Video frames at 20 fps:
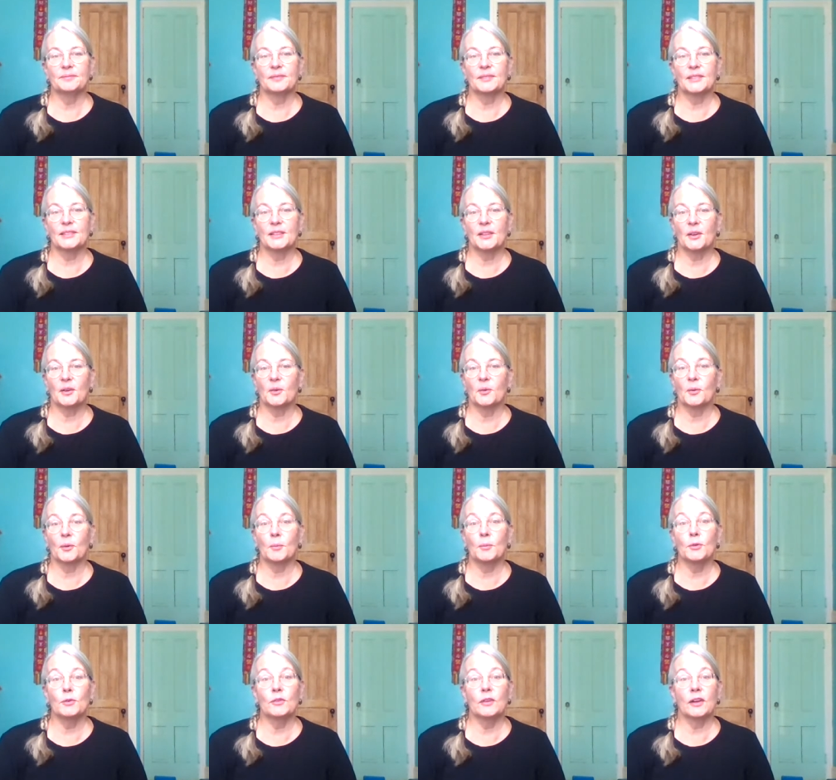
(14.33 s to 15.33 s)
So we're
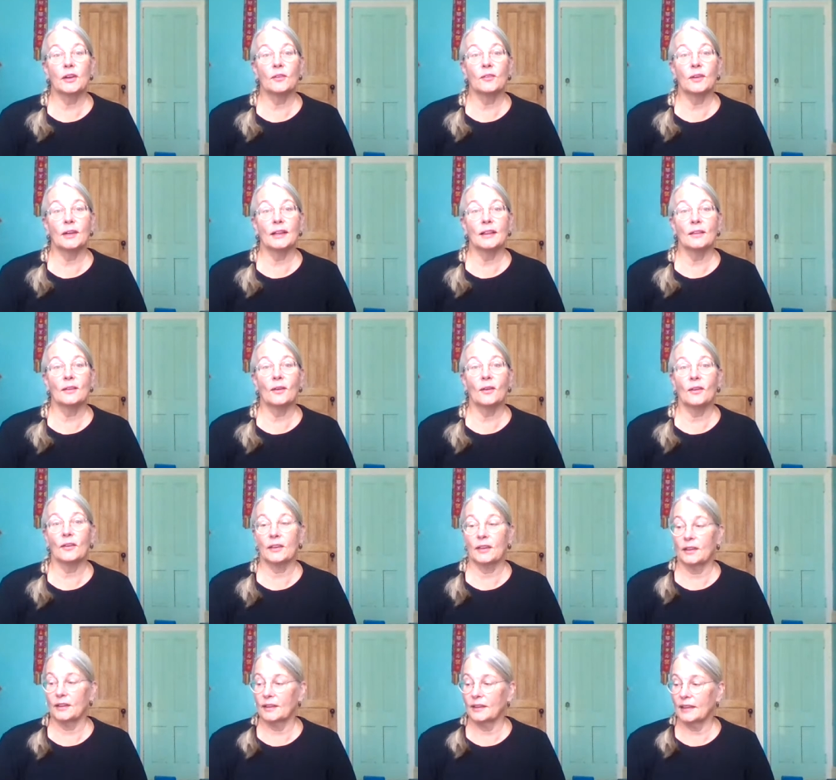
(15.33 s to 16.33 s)
moving right
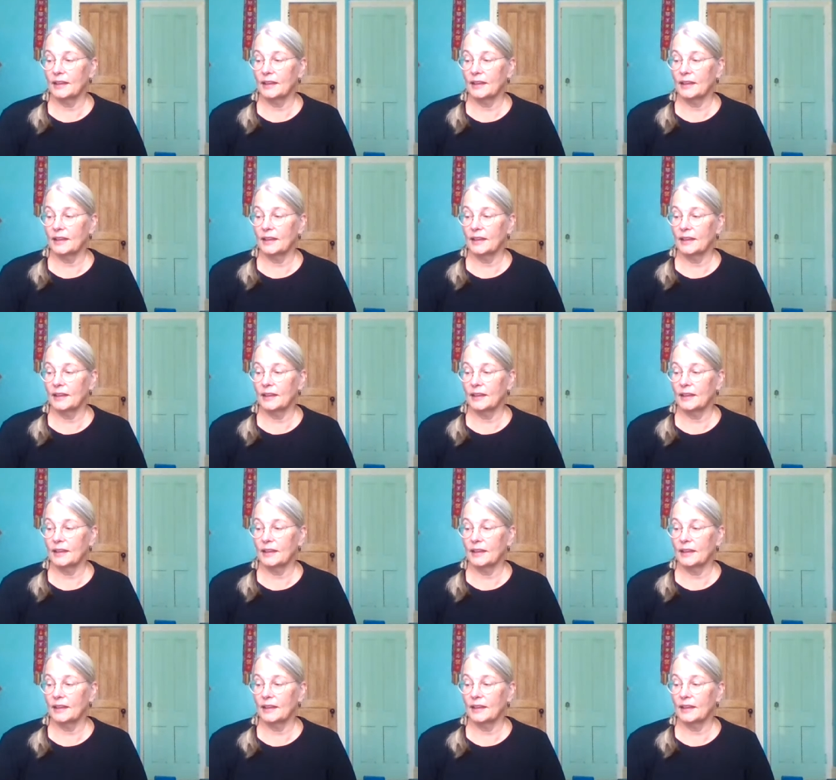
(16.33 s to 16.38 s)
along,